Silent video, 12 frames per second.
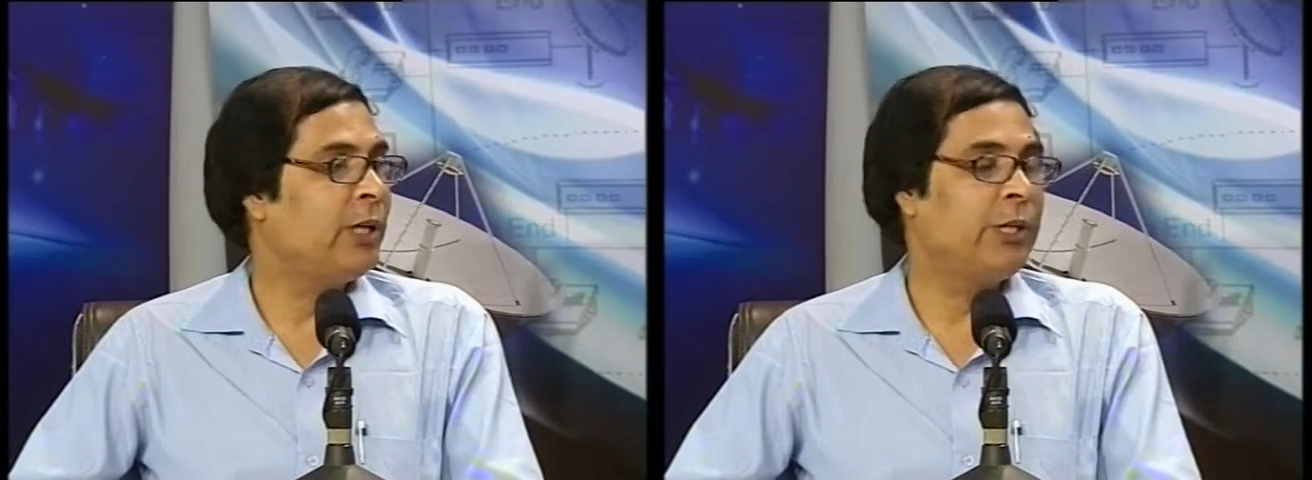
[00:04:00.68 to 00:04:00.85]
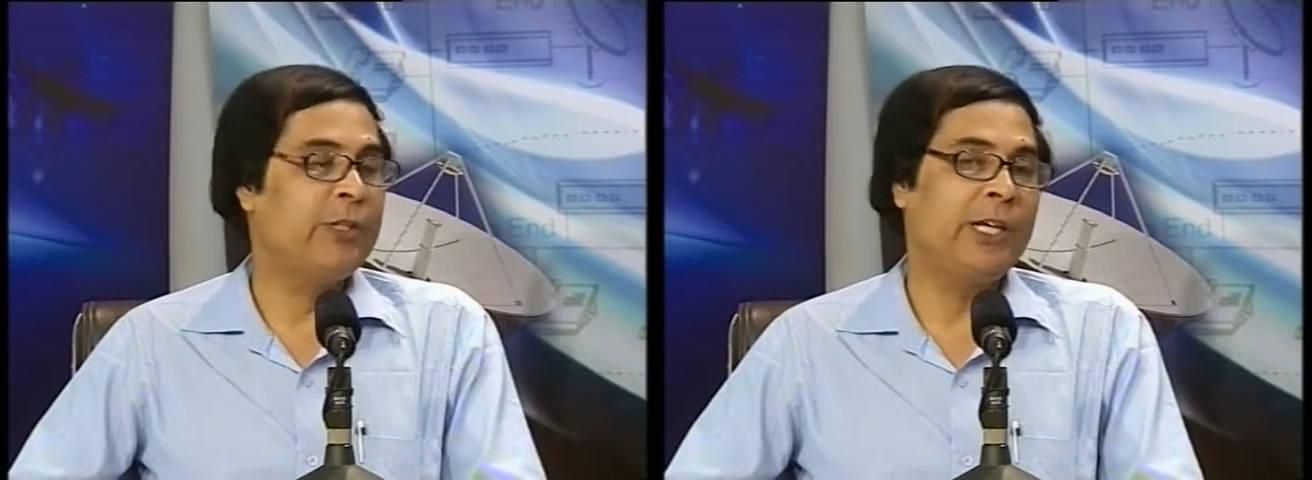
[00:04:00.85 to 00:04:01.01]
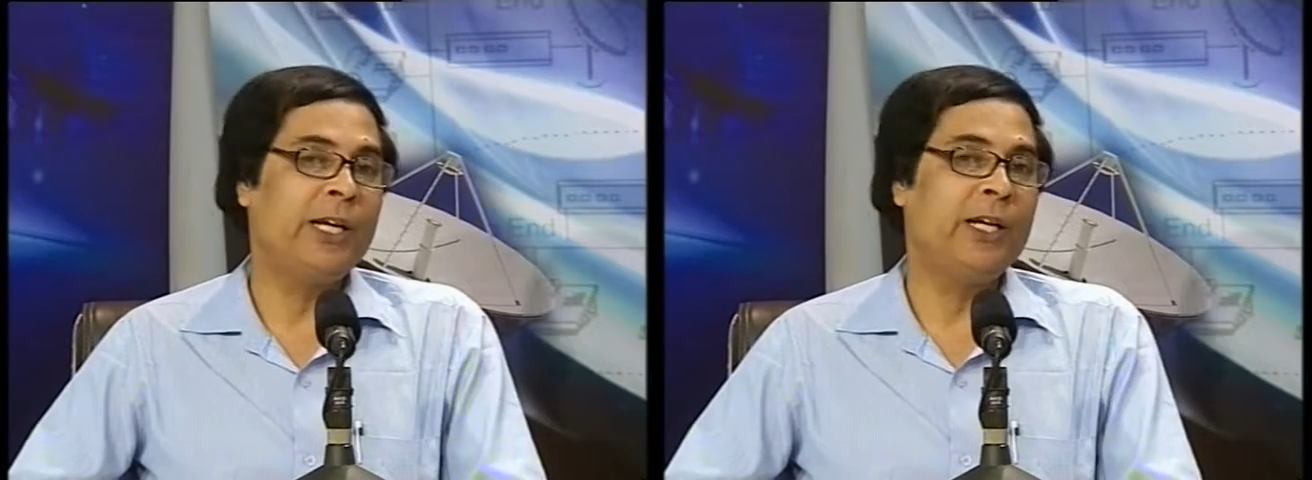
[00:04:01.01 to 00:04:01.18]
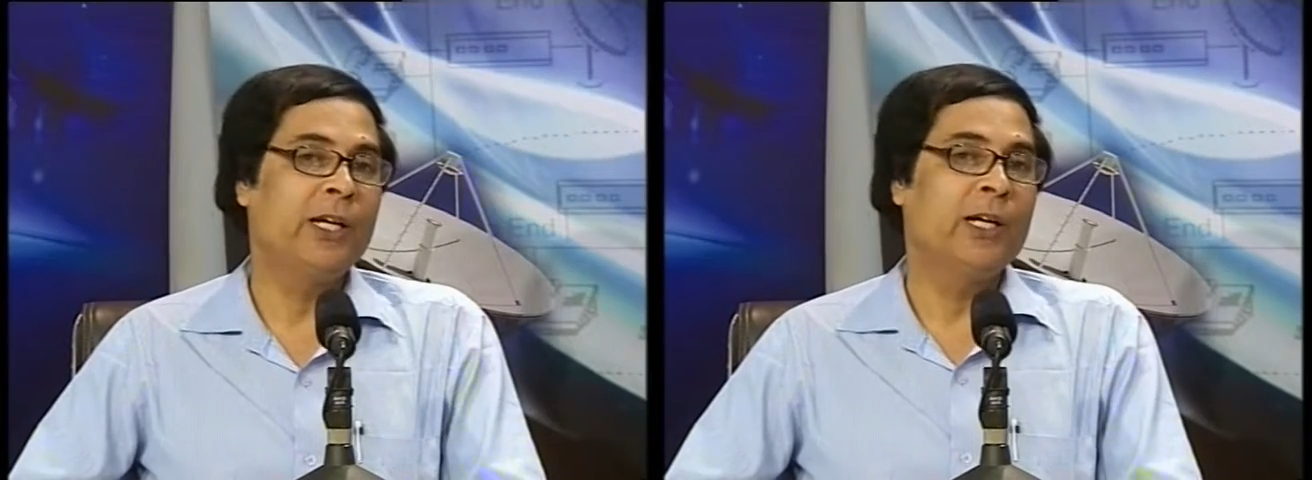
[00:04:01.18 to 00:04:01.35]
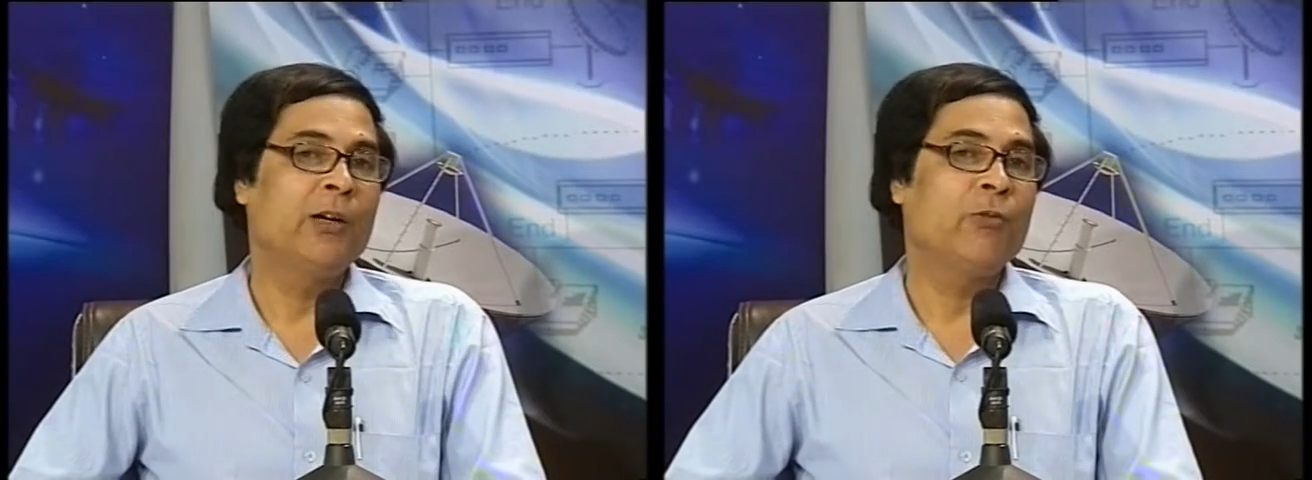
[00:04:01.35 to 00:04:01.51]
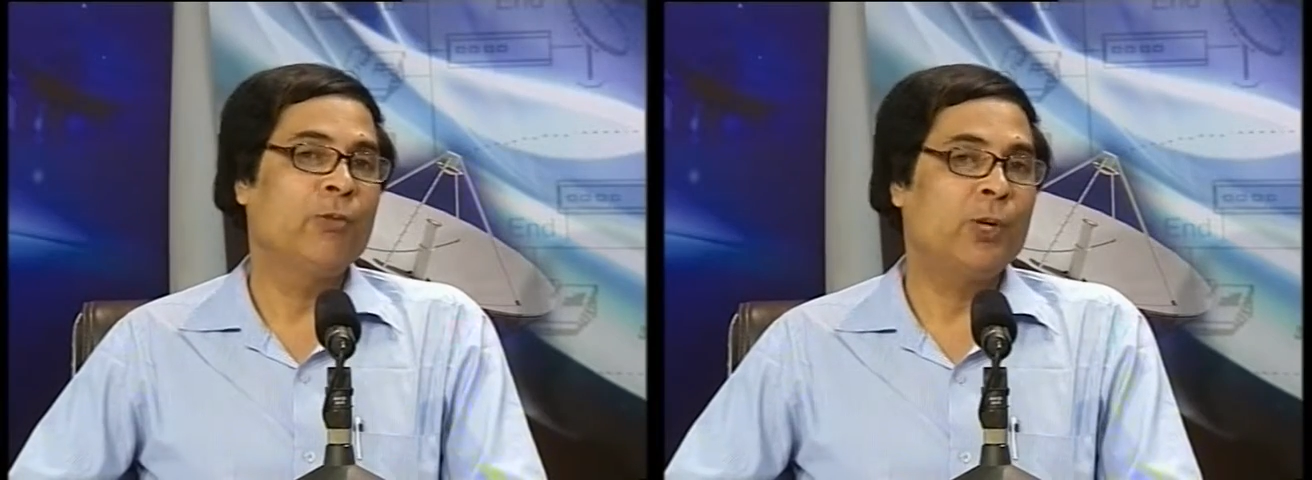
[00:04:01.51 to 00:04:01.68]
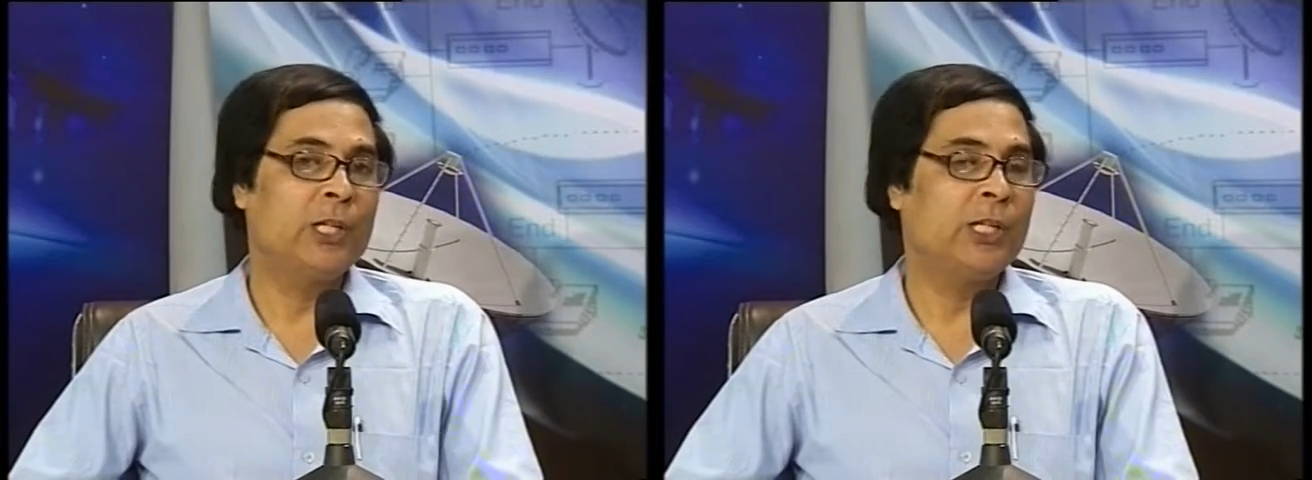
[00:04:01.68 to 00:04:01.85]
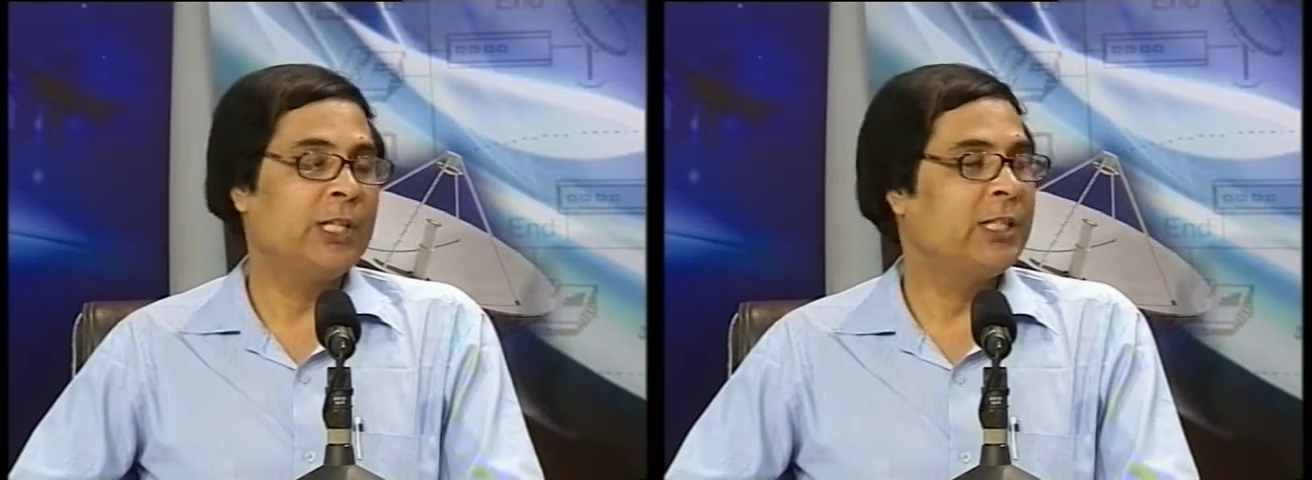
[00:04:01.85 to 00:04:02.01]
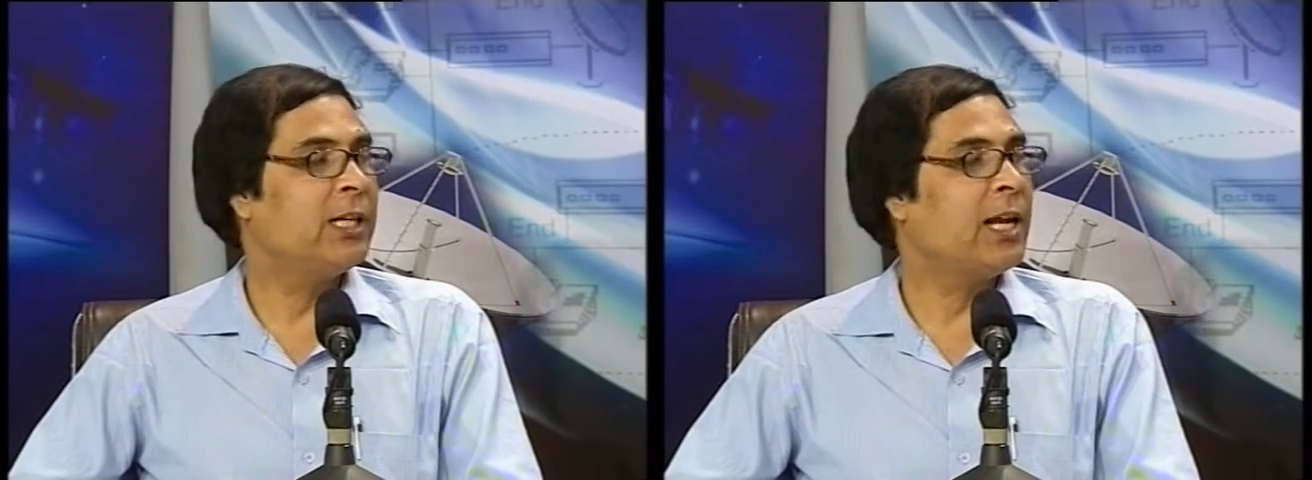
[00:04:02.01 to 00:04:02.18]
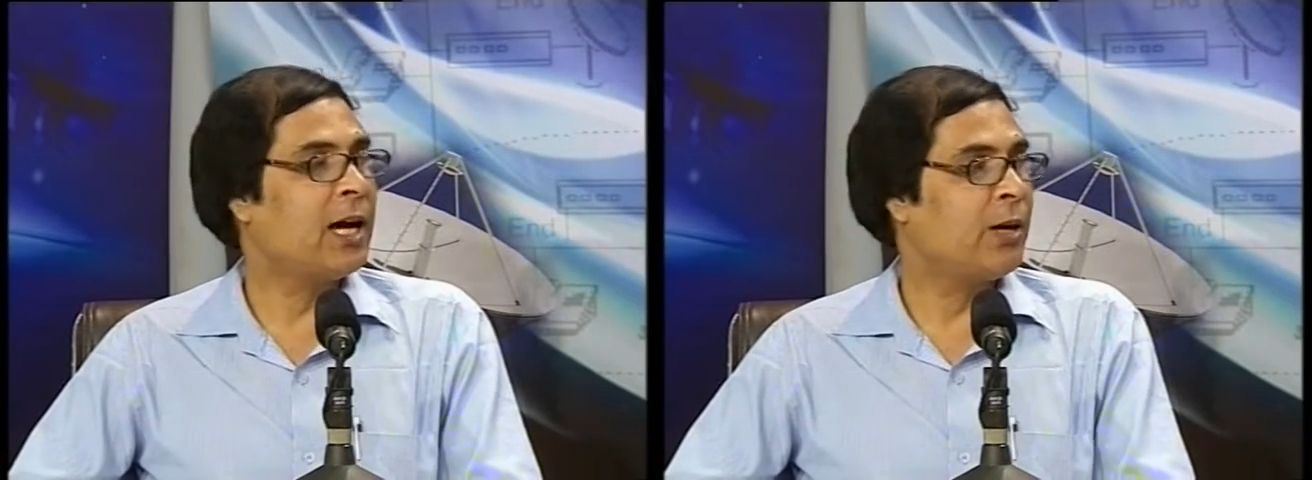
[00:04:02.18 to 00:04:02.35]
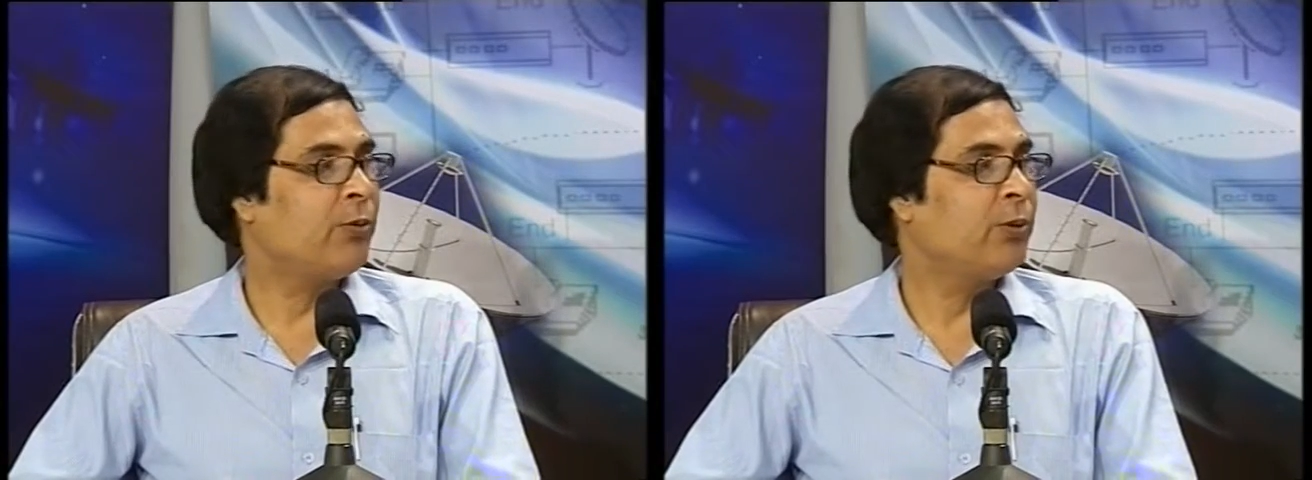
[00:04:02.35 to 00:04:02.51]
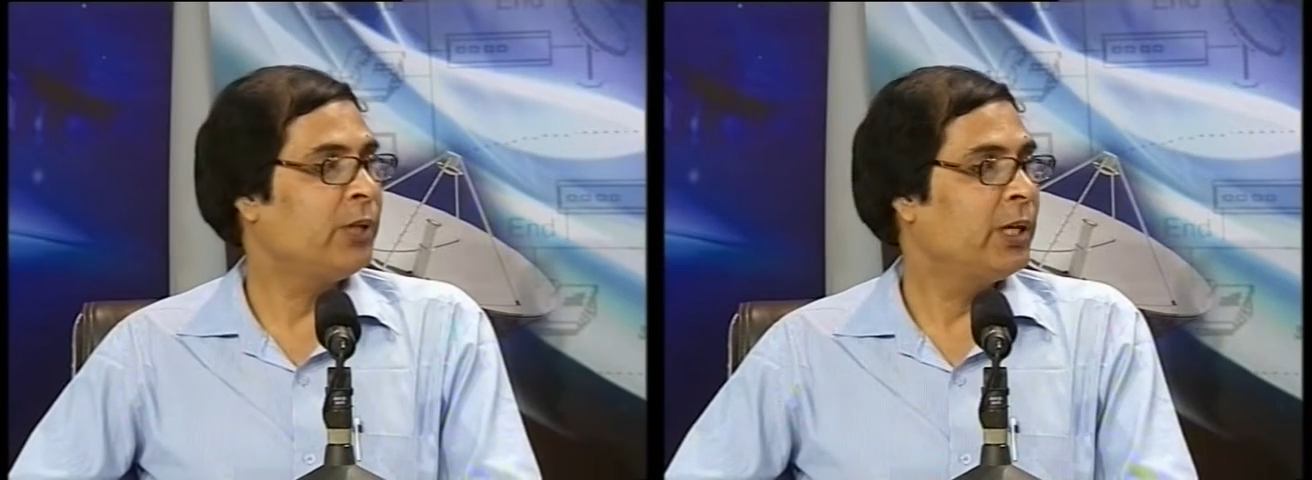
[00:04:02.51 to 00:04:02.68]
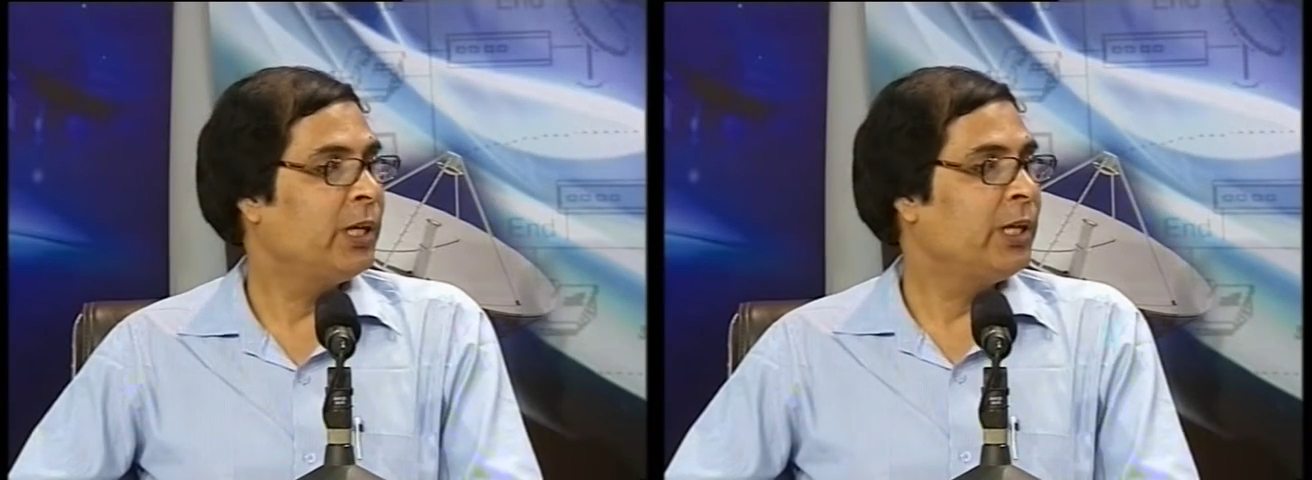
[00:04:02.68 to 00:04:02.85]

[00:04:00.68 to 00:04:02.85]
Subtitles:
you say water is a noun,